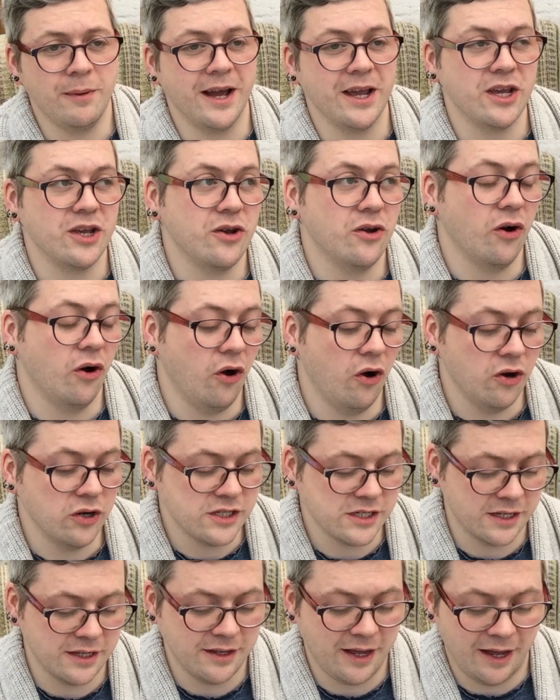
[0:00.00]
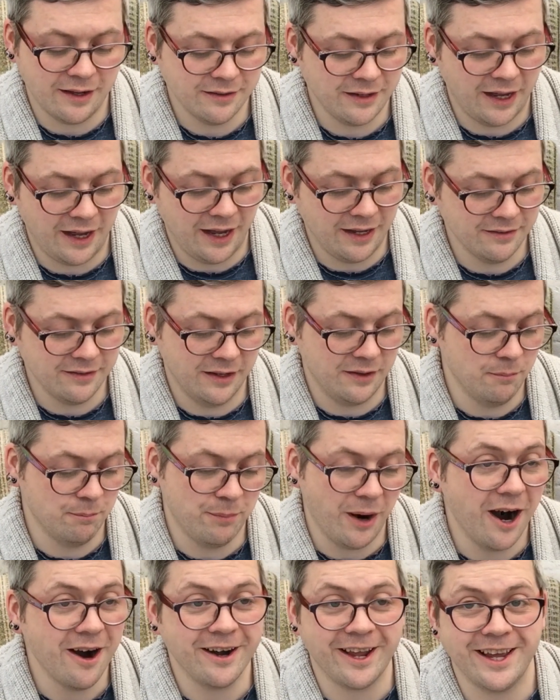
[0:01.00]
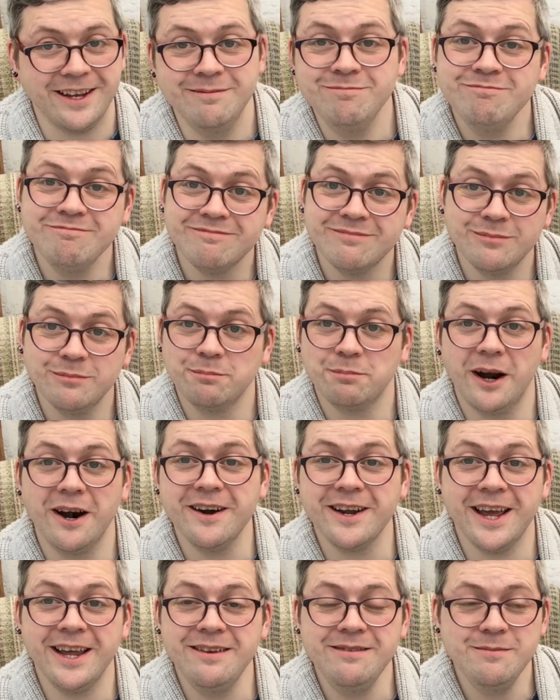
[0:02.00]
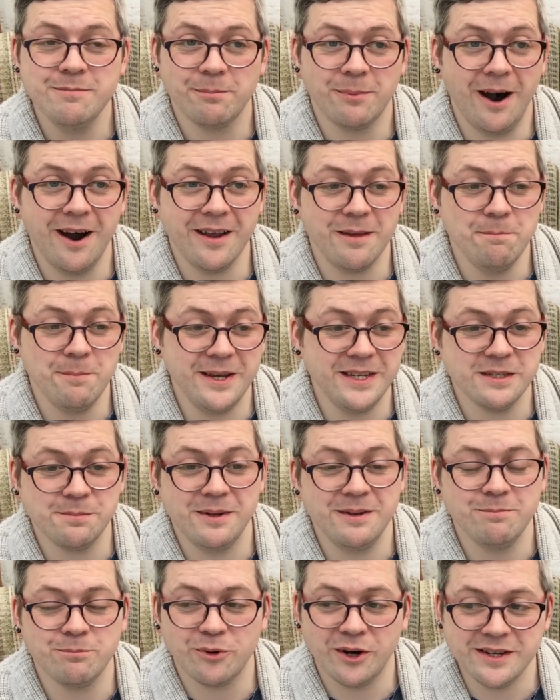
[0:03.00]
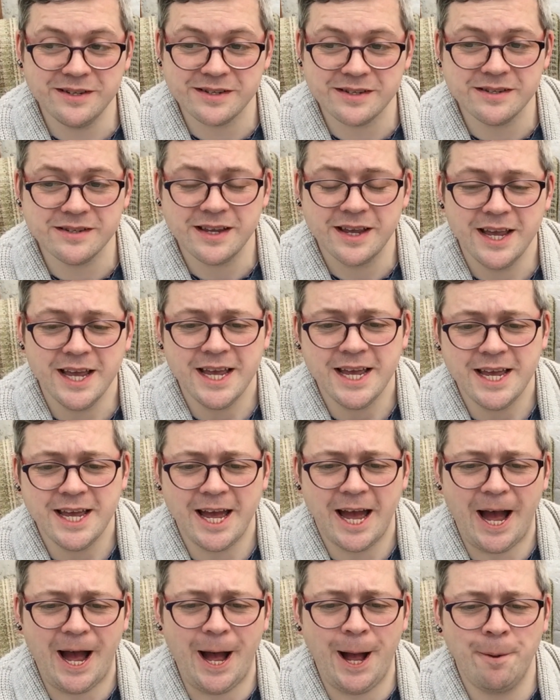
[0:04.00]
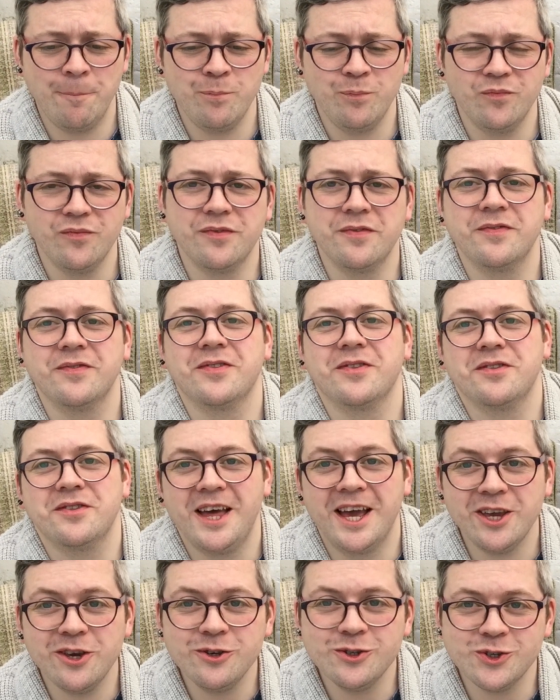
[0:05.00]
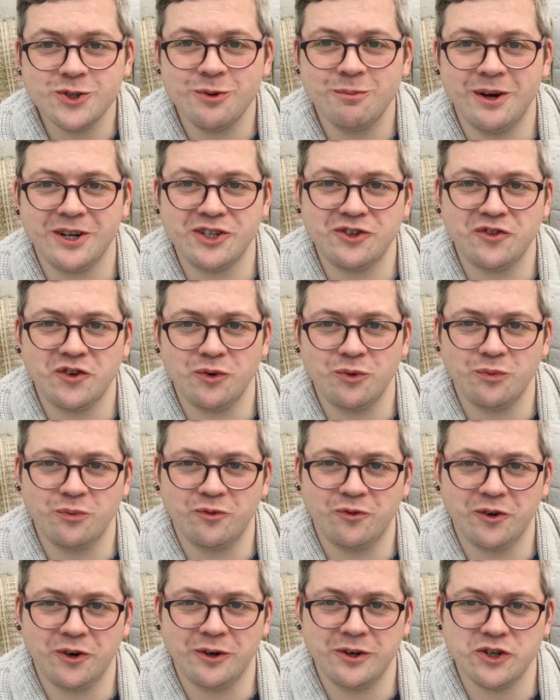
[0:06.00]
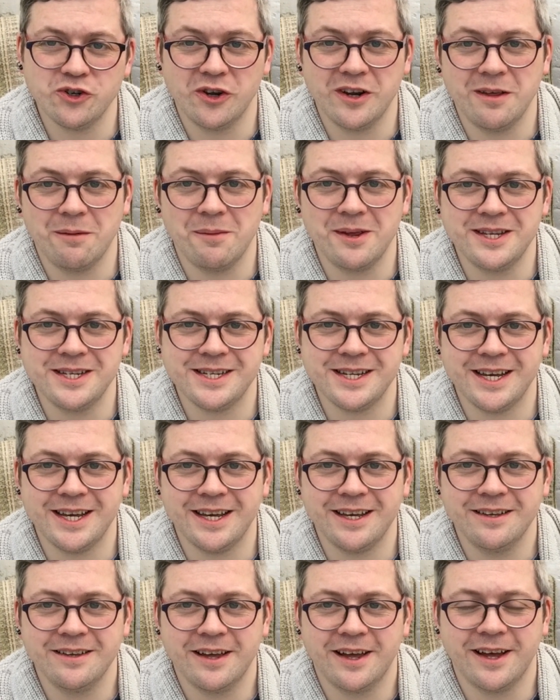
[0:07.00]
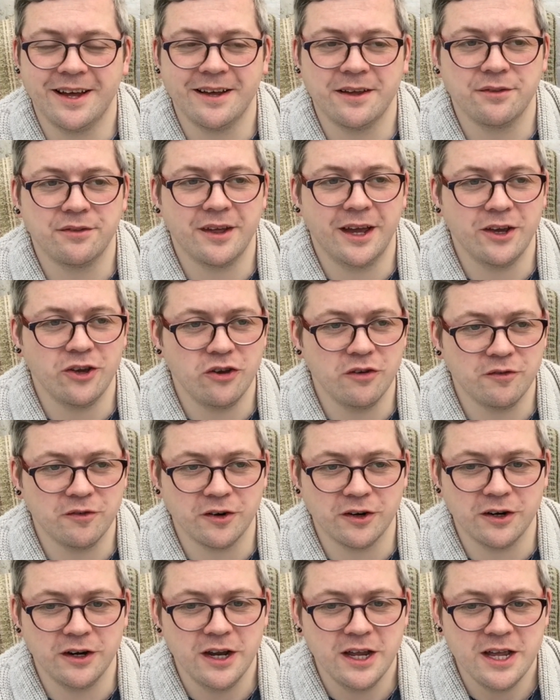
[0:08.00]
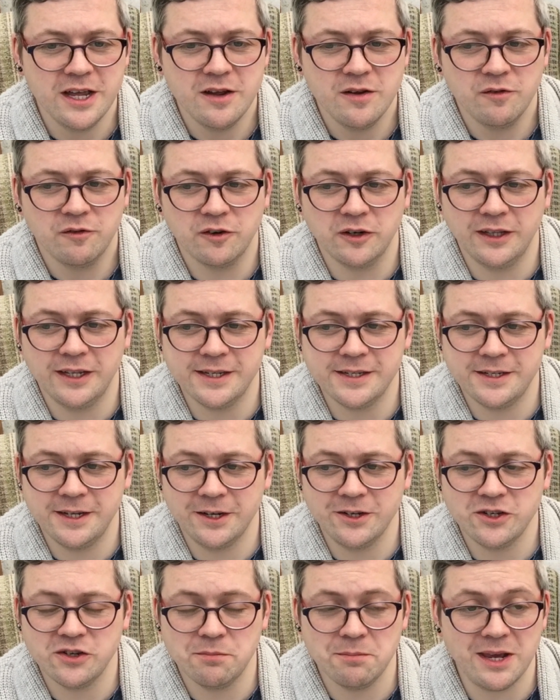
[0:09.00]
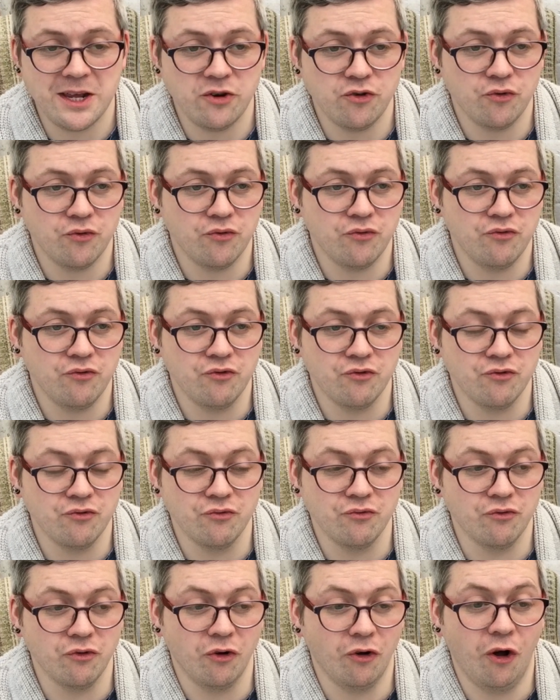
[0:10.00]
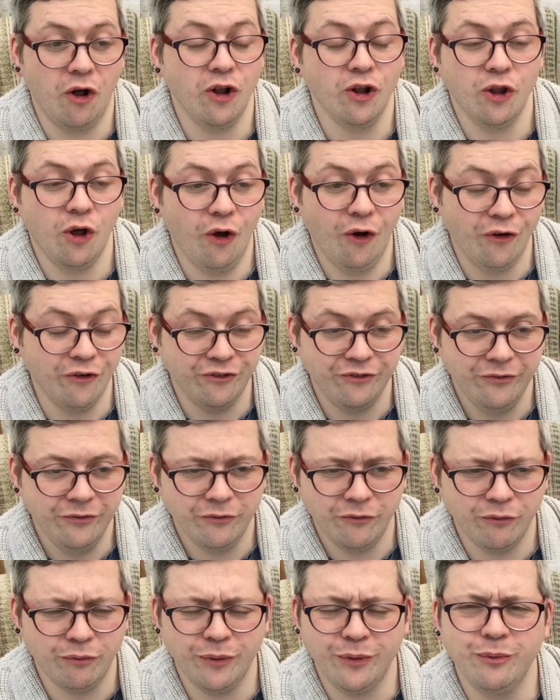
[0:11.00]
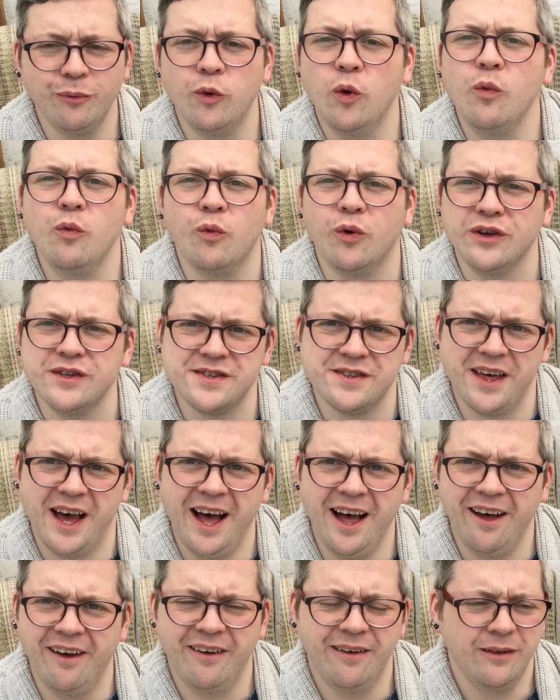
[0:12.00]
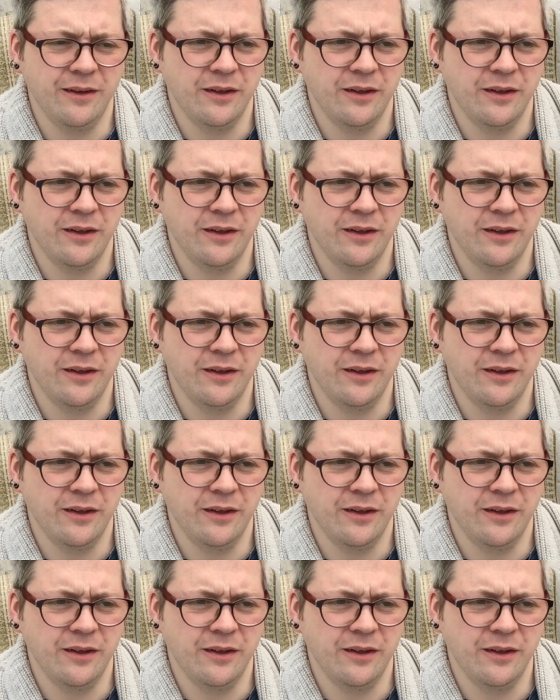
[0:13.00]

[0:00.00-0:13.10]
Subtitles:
my god, bargain basement prices. Thank you so much for joining me today. Thank you for listening to me drawl on. What was that?